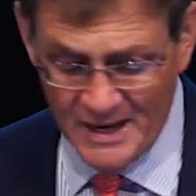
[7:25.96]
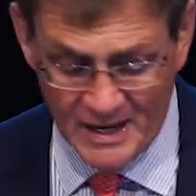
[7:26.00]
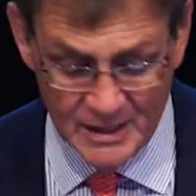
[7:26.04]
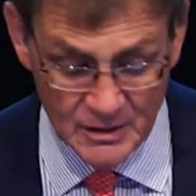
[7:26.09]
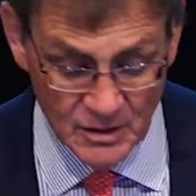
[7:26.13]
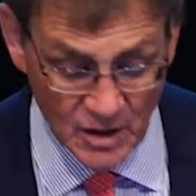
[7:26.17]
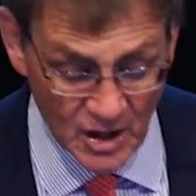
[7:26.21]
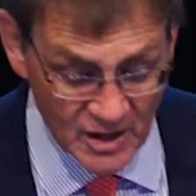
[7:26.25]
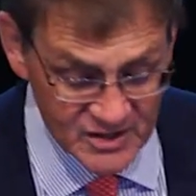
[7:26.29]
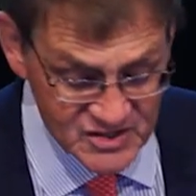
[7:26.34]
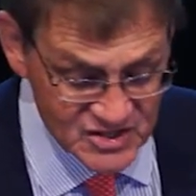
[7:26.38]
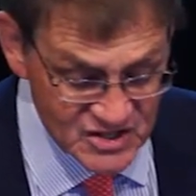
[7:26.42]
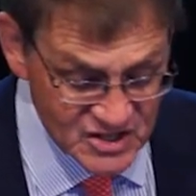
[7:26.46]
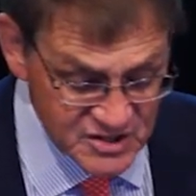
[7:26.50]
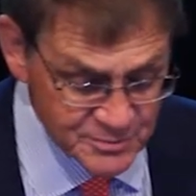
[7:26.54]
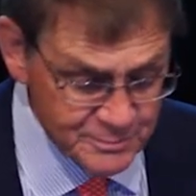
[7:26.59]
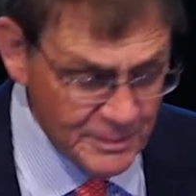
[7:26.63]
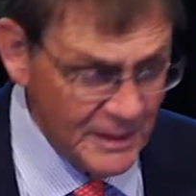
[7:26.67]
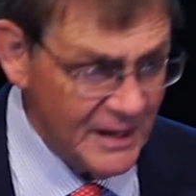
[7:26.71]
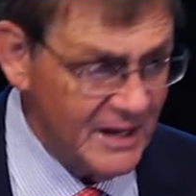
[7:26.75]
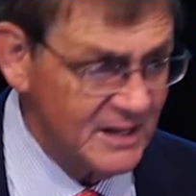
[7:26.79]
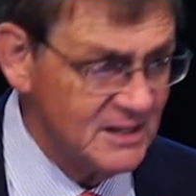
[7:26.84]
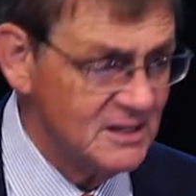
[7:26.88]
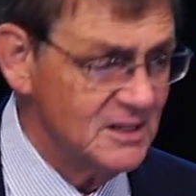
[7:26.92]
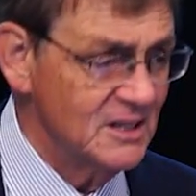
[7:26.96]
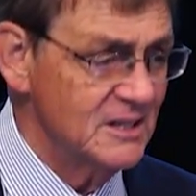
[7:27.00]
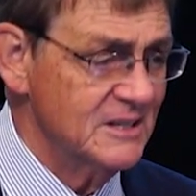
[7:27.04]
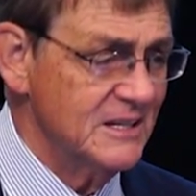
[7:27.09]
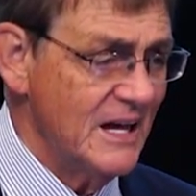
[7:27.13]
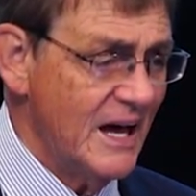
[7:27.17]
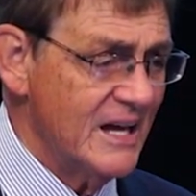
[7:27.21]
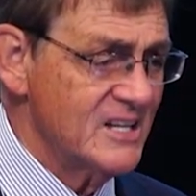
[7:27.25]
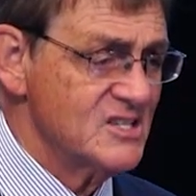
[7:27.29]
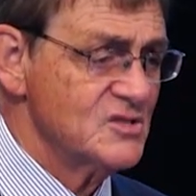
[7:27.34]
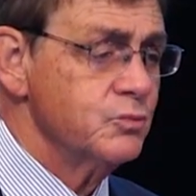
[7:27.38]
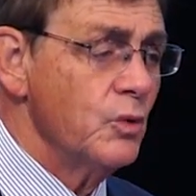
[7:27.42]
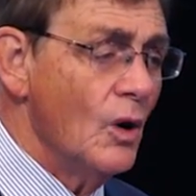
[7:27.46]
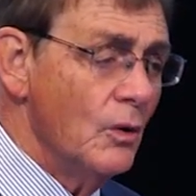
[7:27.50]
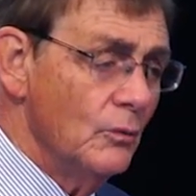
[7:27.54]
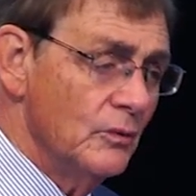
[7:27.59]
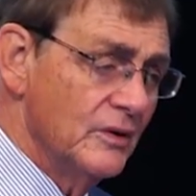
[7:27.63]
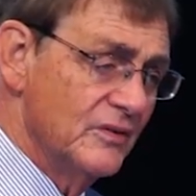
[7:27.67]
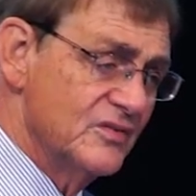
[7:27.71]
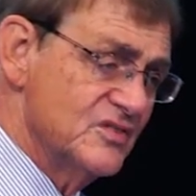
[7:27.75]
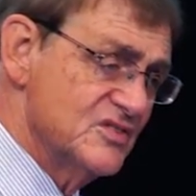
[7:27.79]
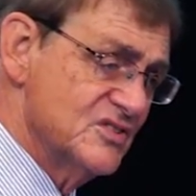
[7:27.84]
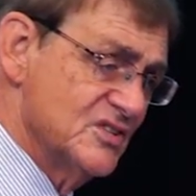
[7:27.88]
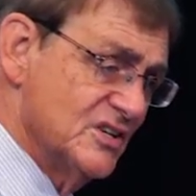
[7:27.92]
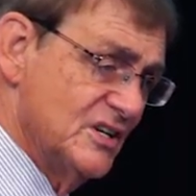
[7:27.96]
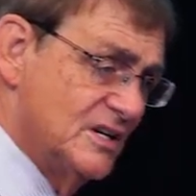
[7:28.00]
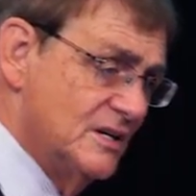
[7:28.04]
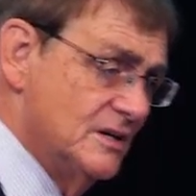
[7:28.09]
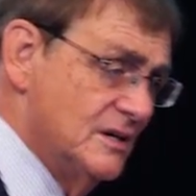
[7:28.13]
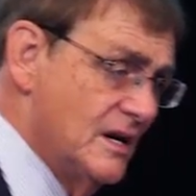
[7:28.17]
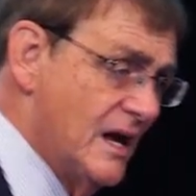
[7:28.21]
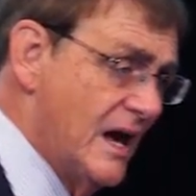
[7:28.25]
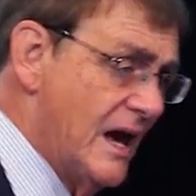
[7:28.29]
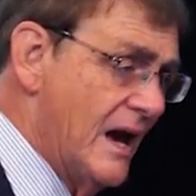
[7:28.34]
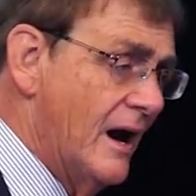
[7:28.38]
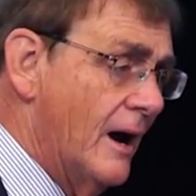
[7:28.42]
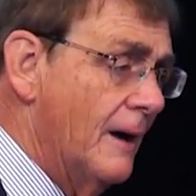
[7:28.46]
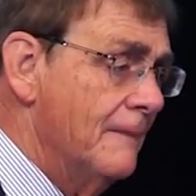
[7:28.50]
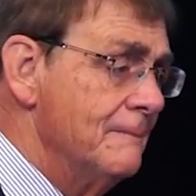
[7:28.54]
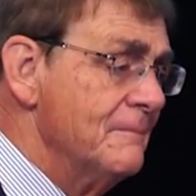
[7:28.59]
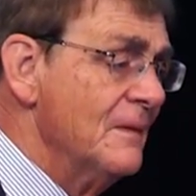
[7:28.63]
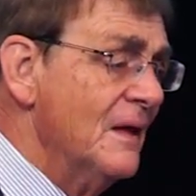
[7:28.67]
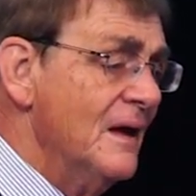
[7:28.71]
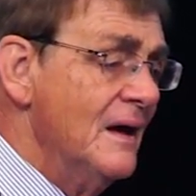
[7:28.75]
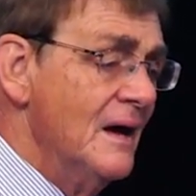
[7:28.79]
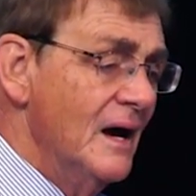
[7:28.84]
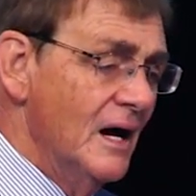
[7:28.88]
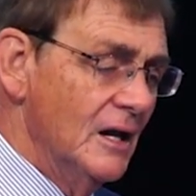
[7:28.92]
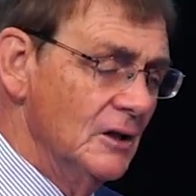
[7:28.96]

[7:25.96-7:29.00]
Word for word: And I suspect that that's what we've seen now.